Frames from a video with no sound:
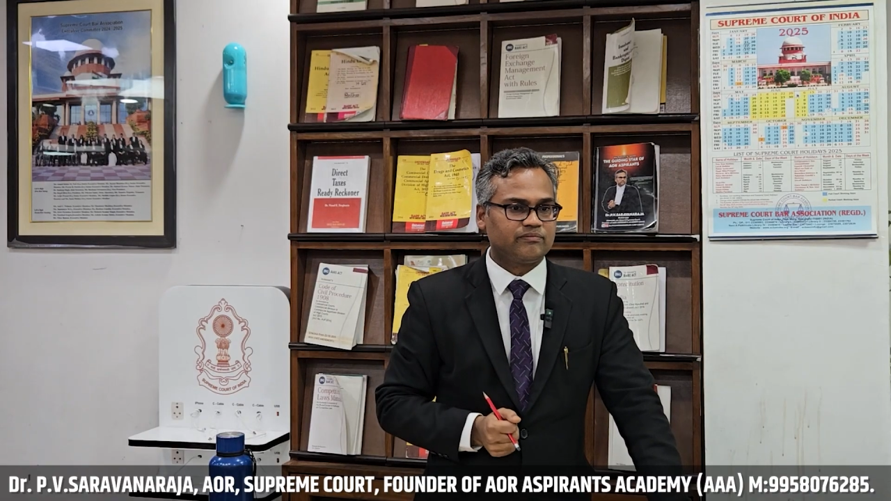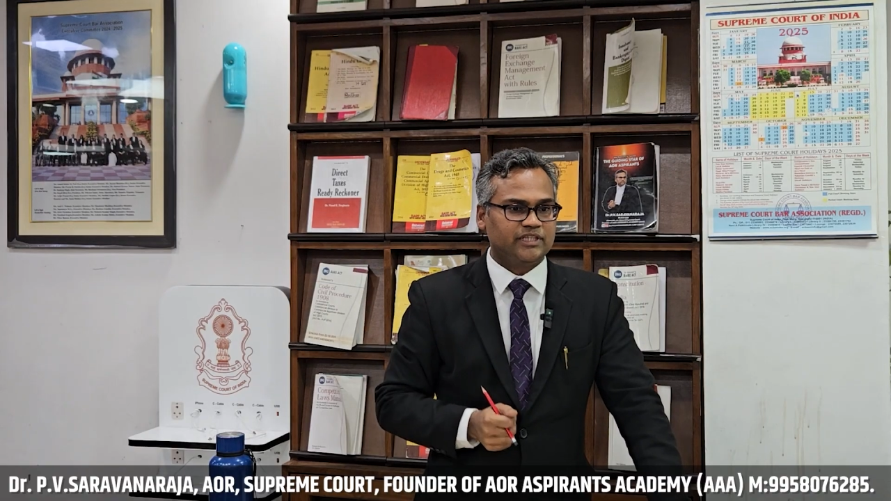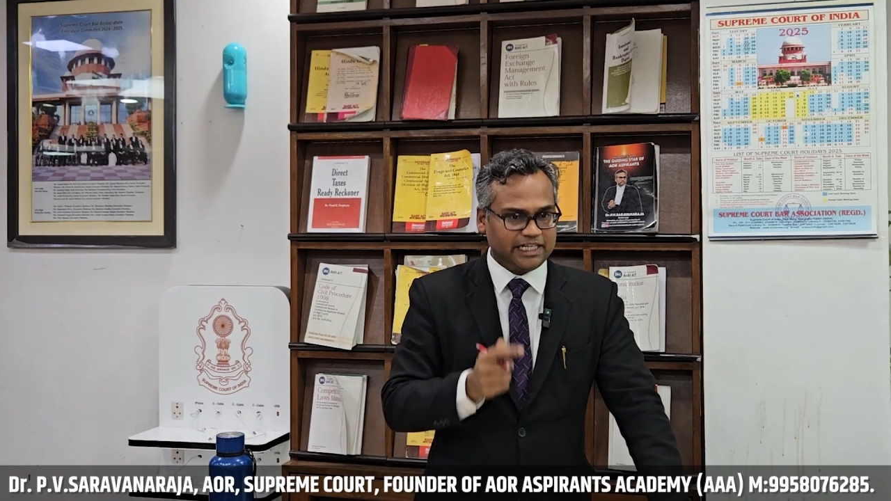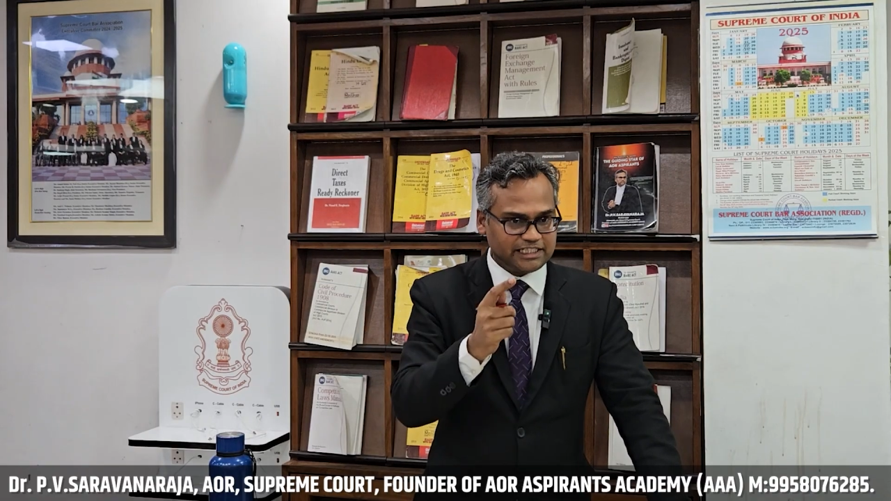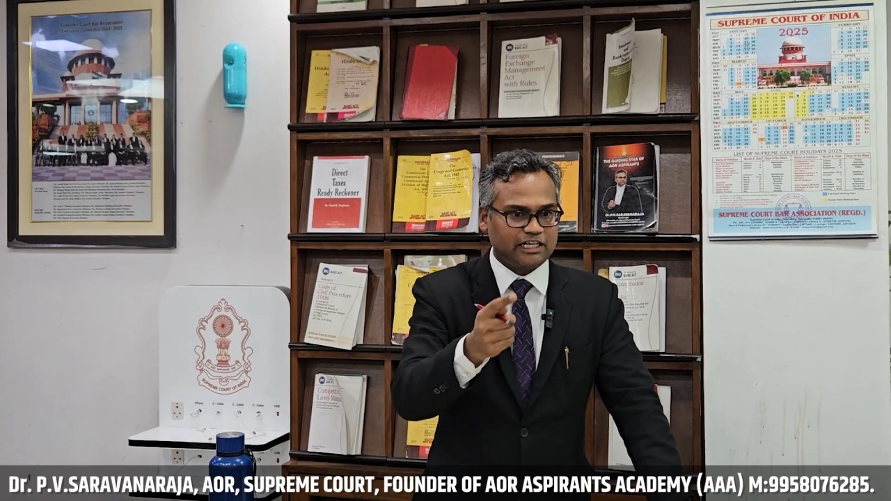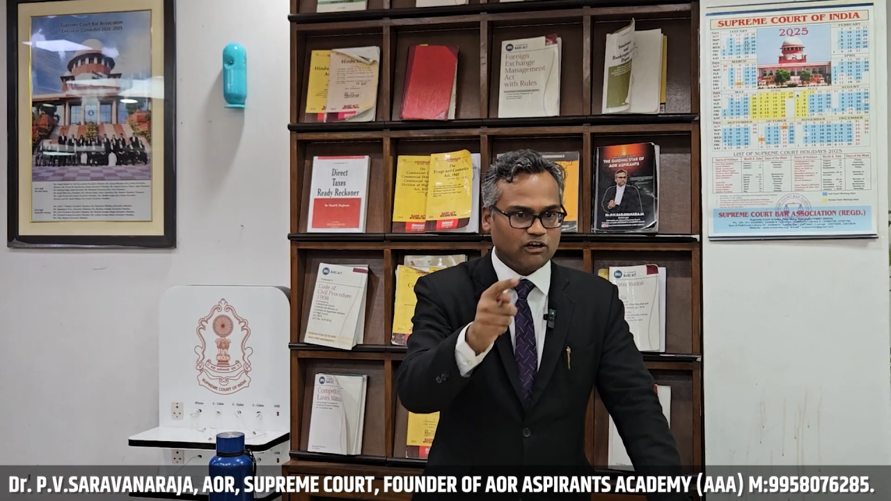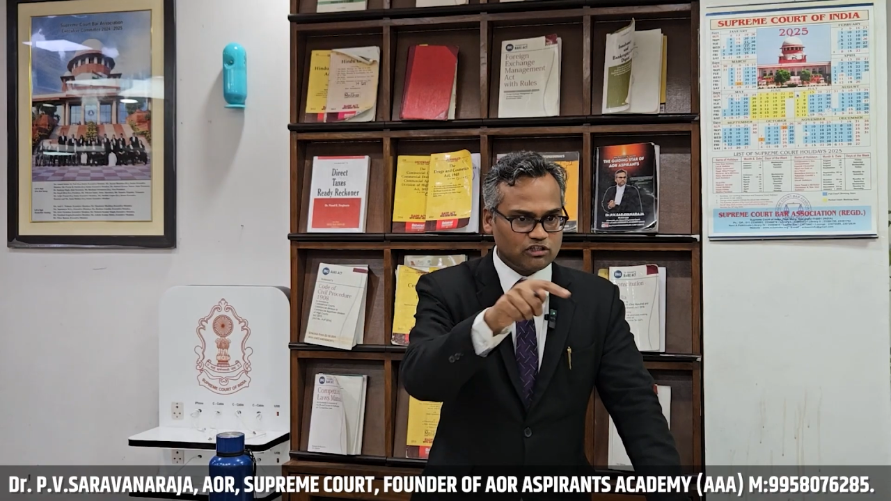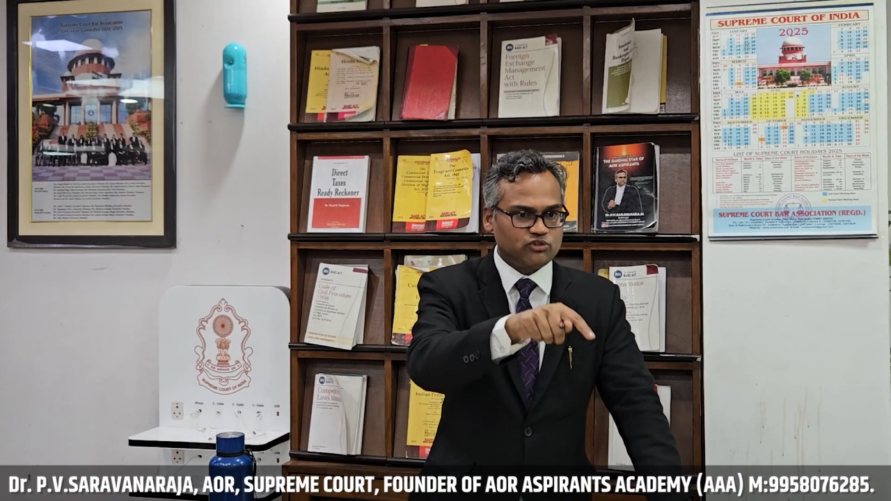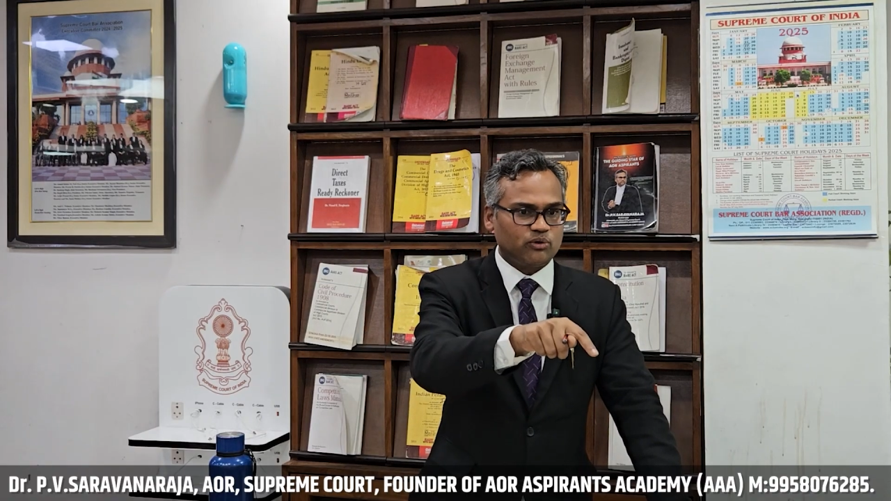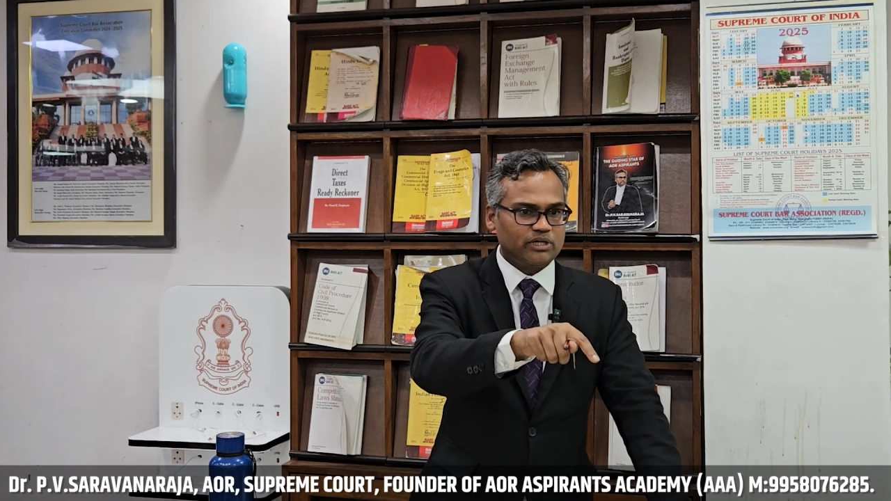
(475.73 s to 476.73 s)
That is the
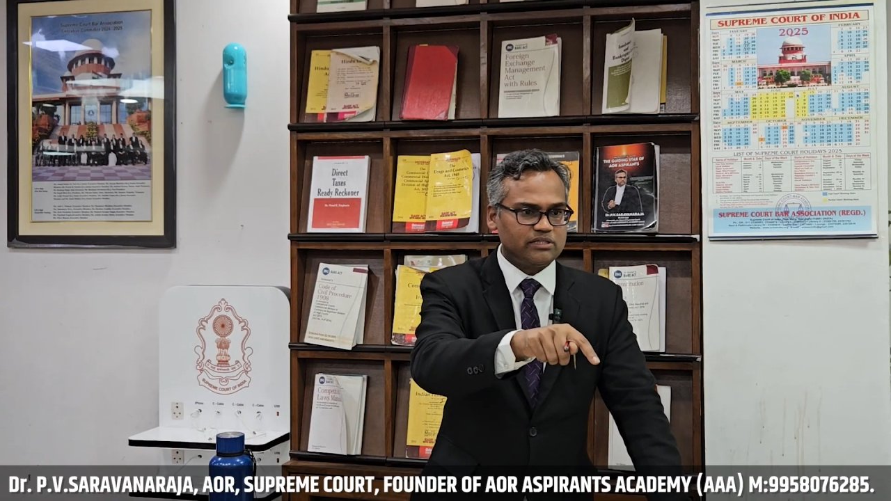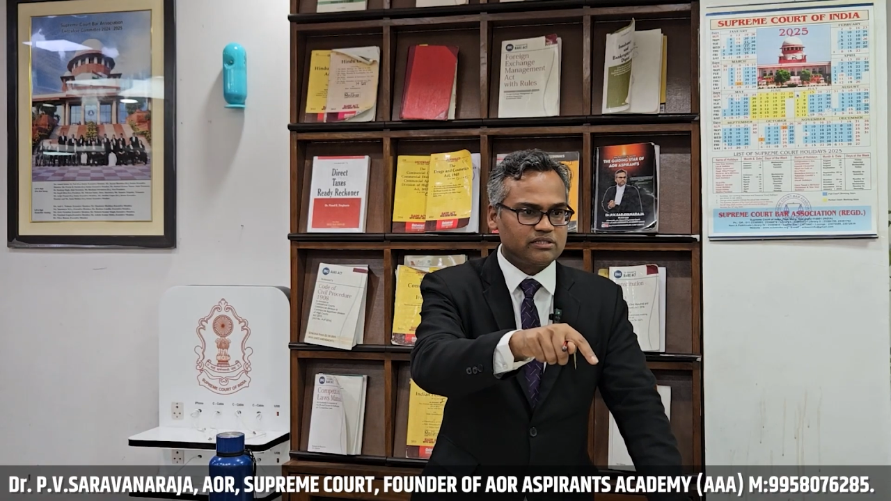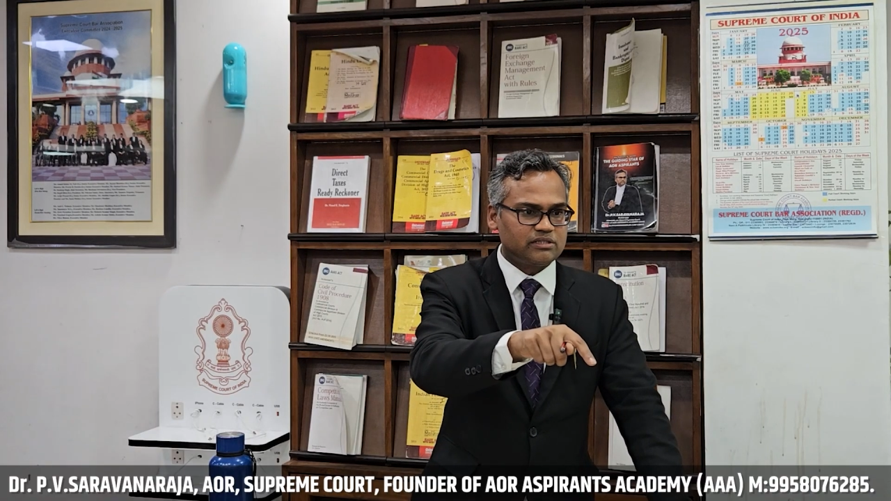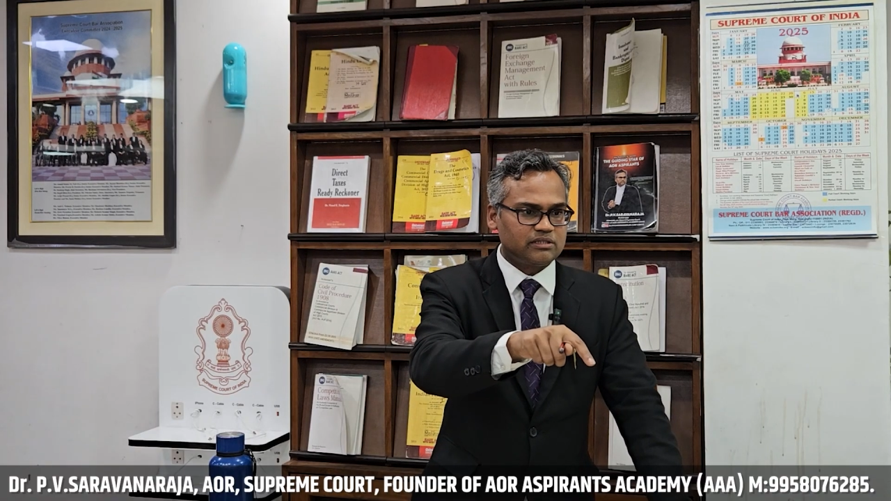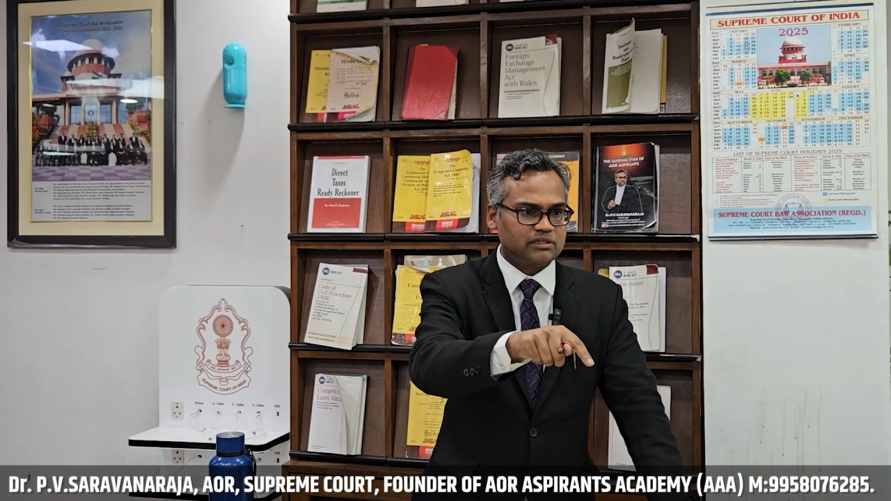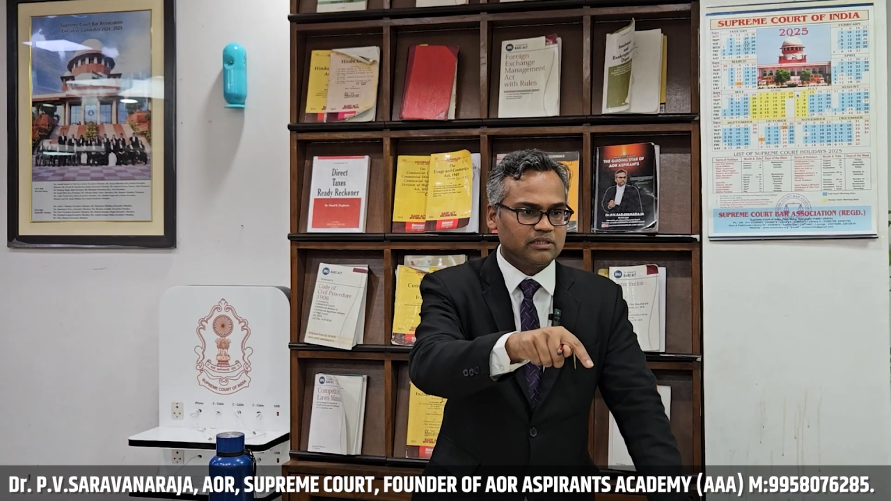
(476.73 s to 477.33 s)
consequence